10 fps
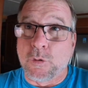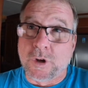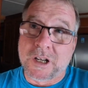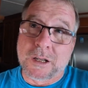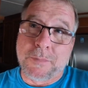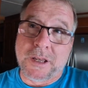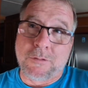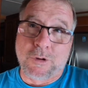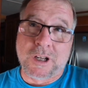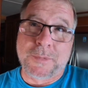We're going to
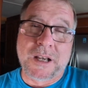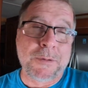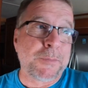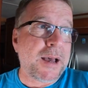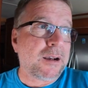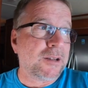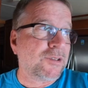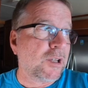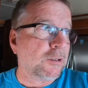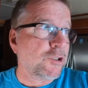be coming back on
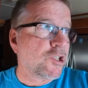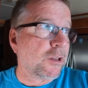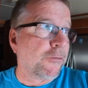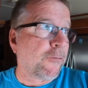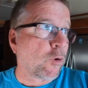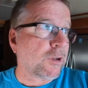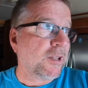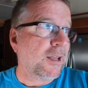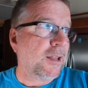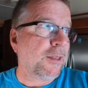St. Lucia on the
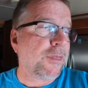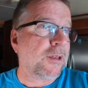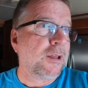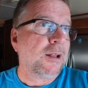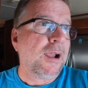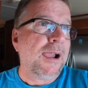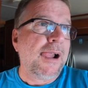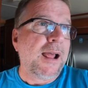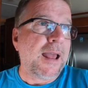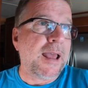14th,
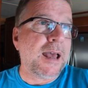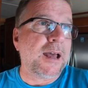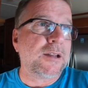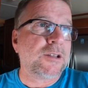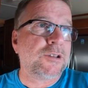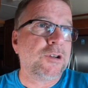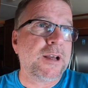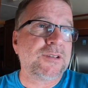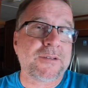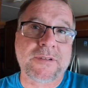and 2
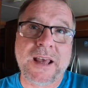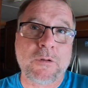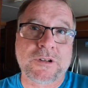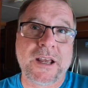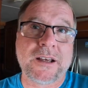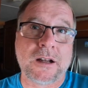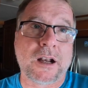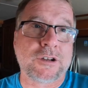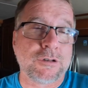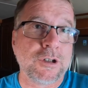days after that we're taking
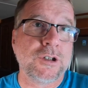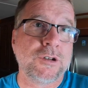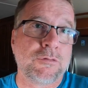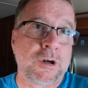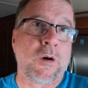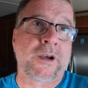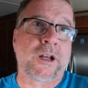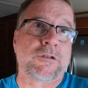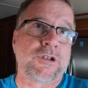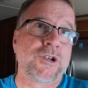on a cruise. We're going
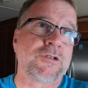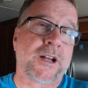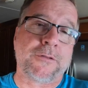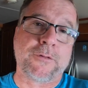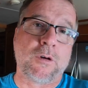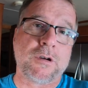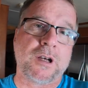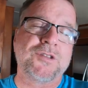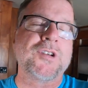on a cruise right out of Florida.